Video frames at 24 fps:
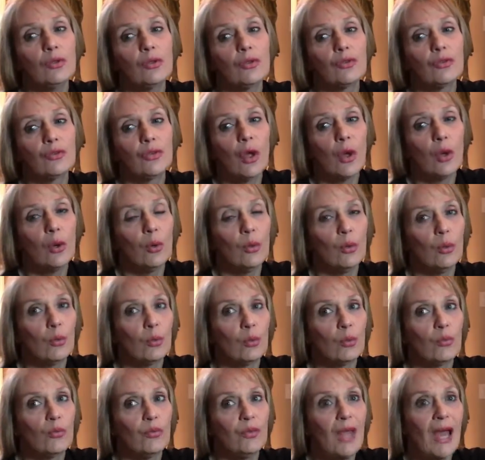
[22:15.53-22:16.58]
So
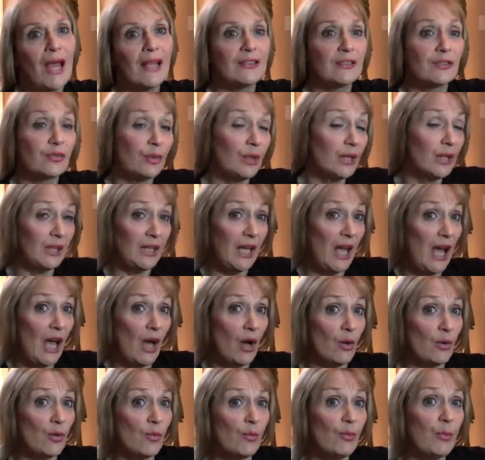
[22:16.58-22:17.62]
that's really
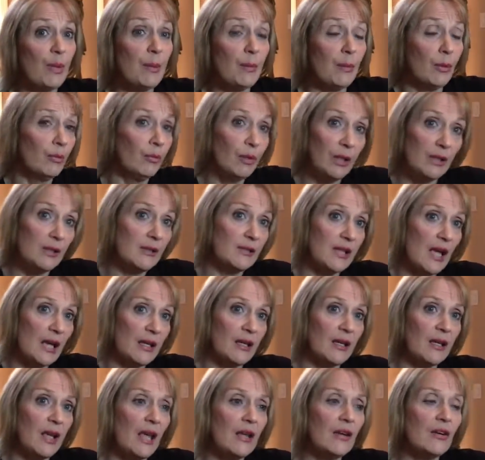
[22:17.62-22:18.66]
how people read
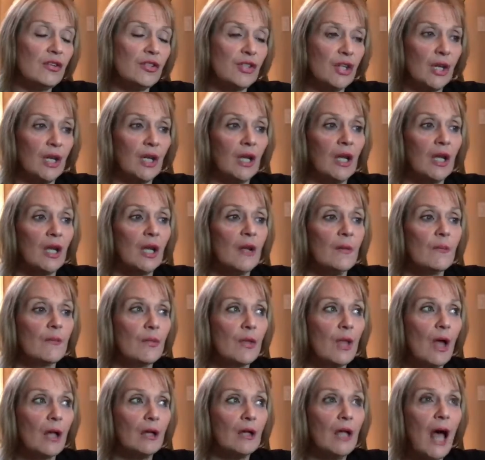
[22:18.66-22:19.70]
psychic energy.
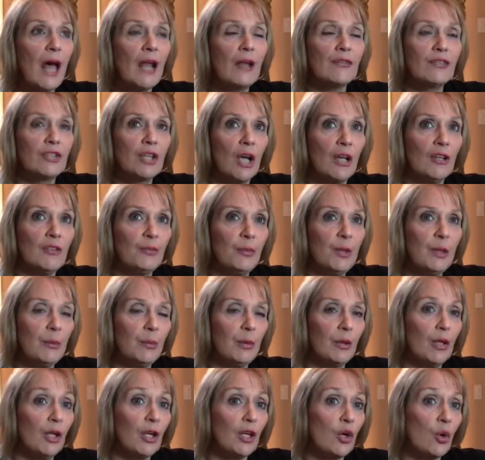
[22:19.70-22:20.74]
A lot of times
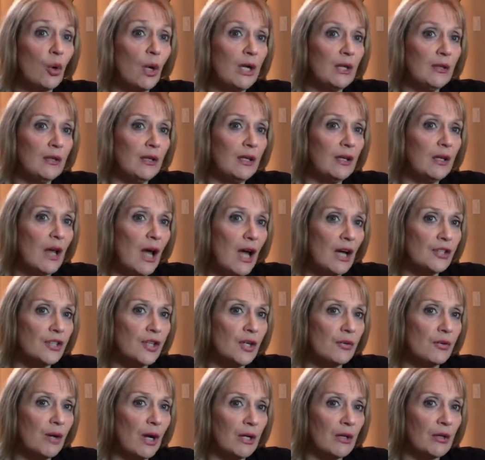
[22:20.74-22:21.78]
people equate the
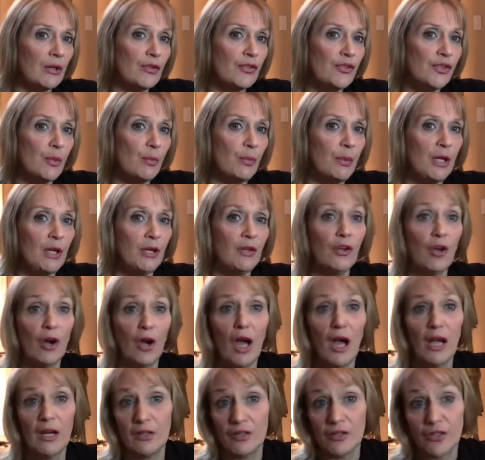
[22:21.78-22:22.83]
Akashic Records to being your
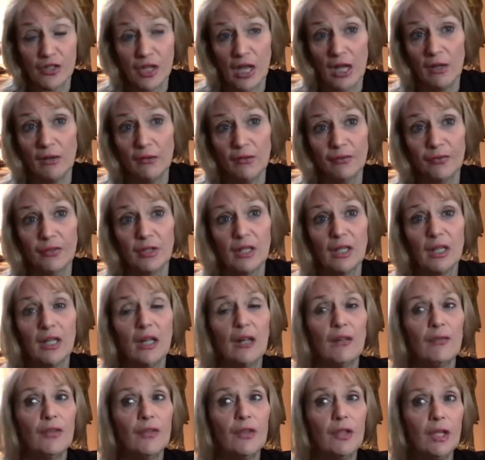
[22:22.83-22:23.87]
higher self,
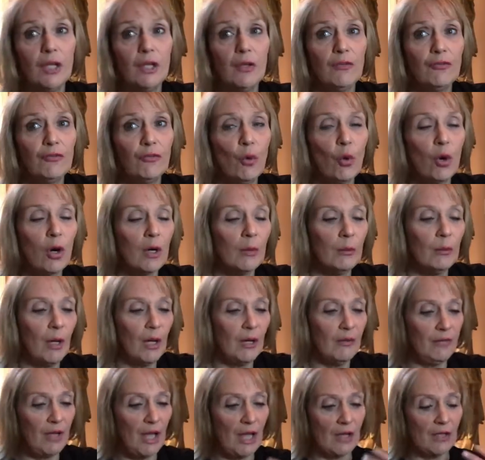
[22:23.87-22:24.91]
the form
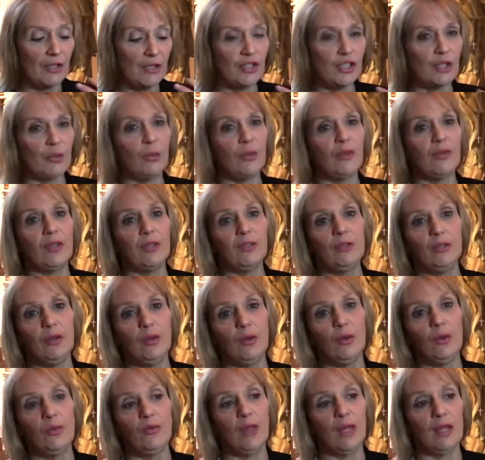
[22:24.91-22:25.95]
of energy within
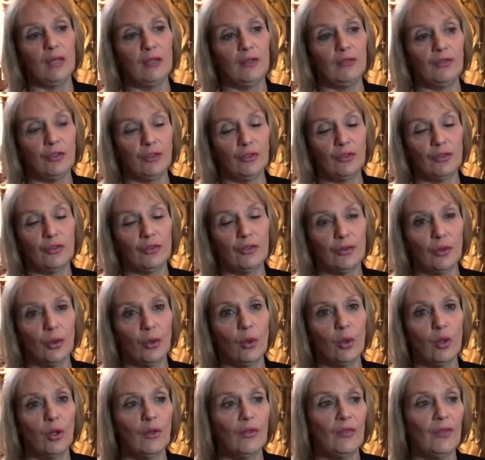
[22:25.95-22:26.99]
you that is in your
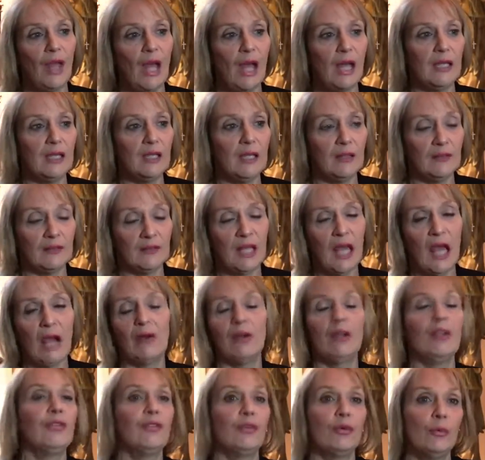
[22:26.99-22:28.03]
soul that is
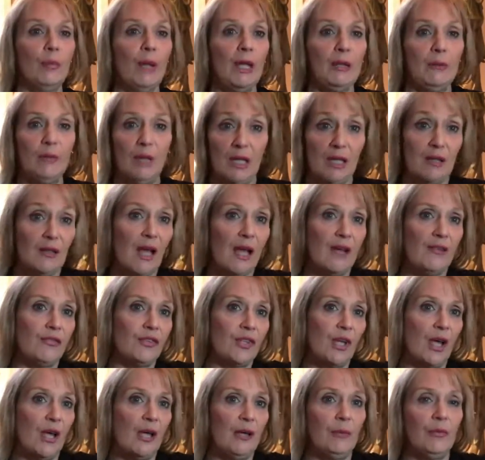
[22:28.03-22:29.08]
carried through many, many
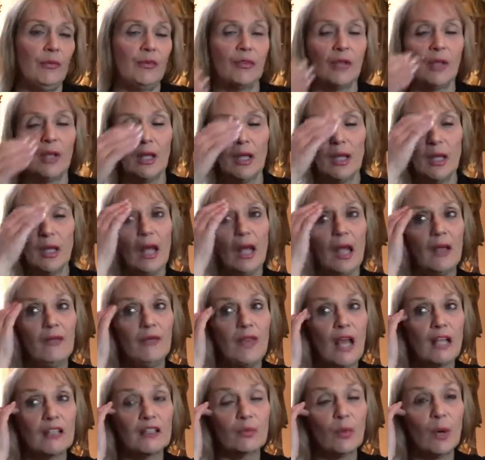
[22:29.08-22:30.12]
lifetimes. And
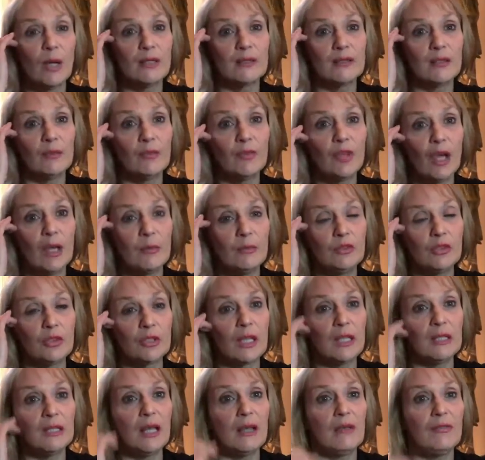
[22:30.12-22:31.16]
that's why sometimes you'll
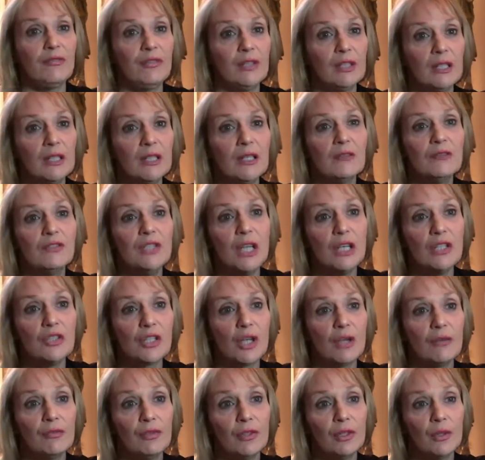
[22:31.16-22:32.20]
get that feeling of
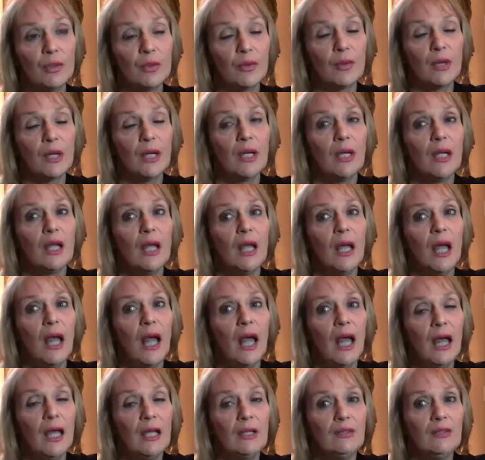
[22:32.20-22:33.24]
deja vu,
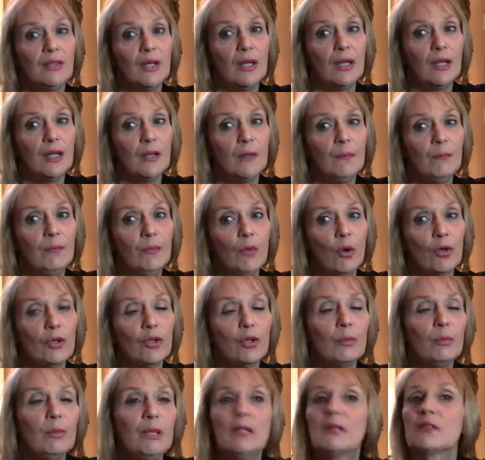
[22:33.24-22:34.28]
and or
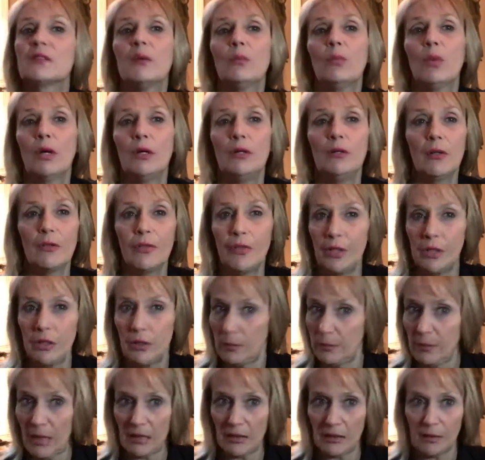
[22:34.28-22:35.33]
you'll meet someone and you'll think
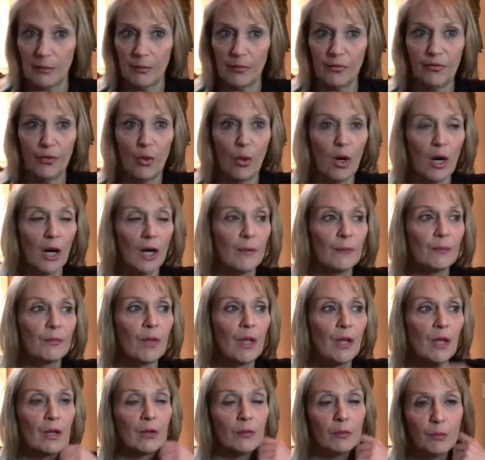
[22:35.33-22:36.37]
you met them before,
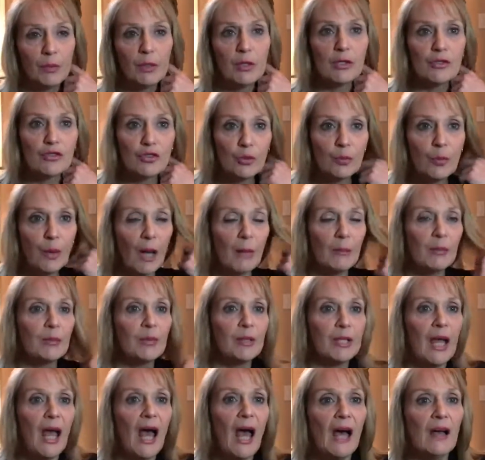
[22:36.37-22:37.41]
because you
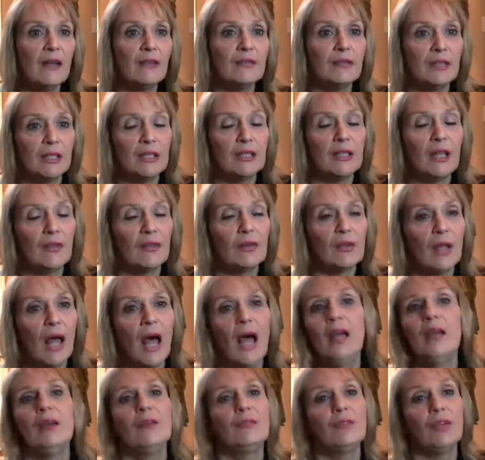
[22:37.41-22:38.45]
probably have in another
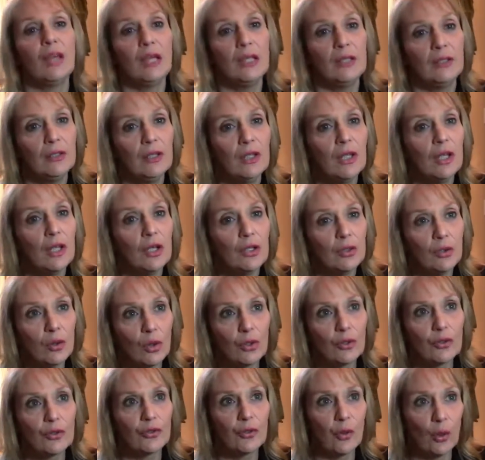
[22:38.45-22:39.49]
life, and
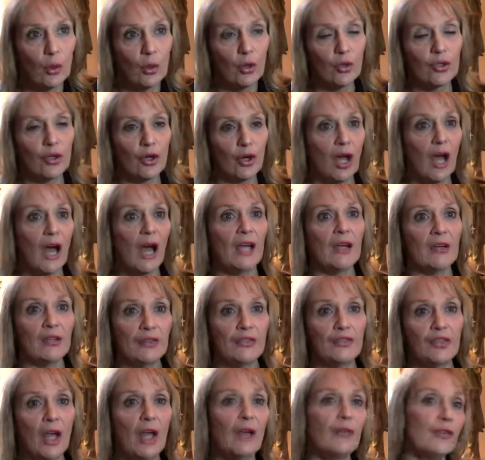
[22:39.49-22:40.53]
your soul, your higher
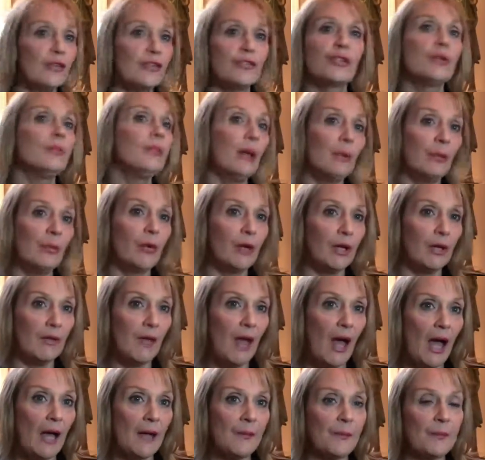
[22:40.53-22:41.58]
self, is remembering
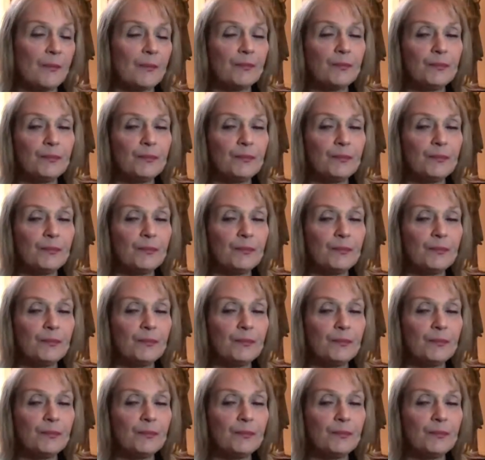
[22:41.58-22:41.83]
that.